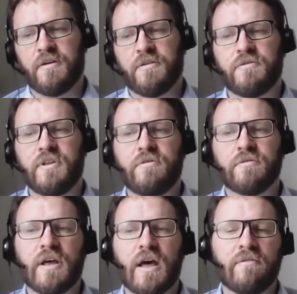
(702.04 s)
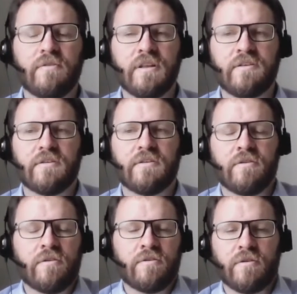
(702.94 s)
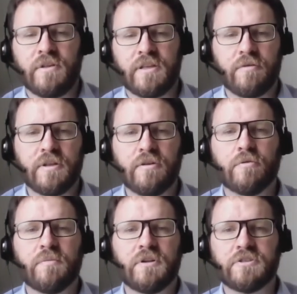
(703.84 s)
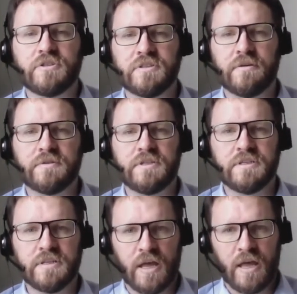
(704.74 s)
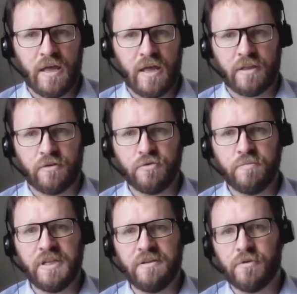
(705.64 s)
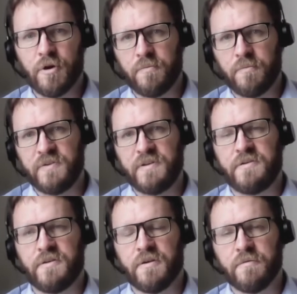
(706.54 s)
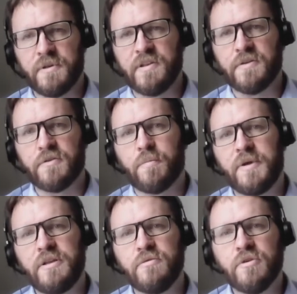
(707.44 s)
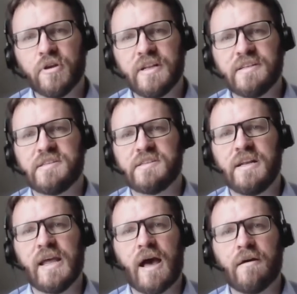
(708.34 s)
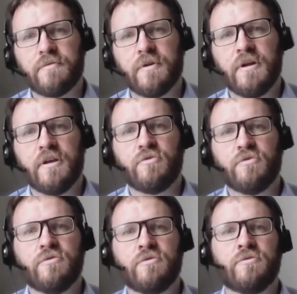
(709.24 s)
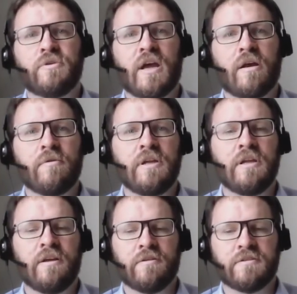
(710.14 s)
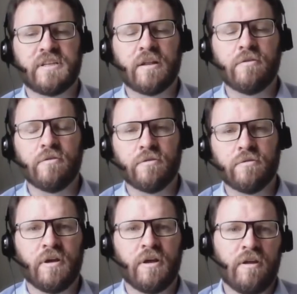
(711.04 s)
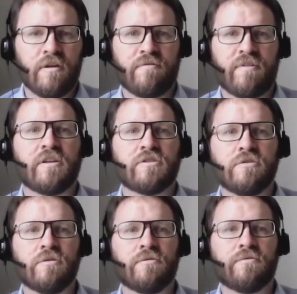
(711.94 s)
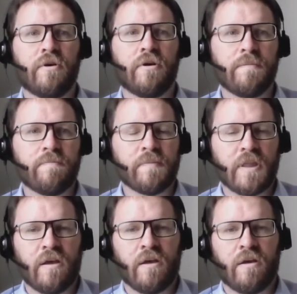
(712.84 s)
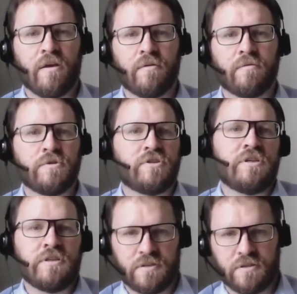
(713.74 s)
So they don't have the integrated home management services that could be developed with this topic do not necessarily have to carry a standalone financial offer. Which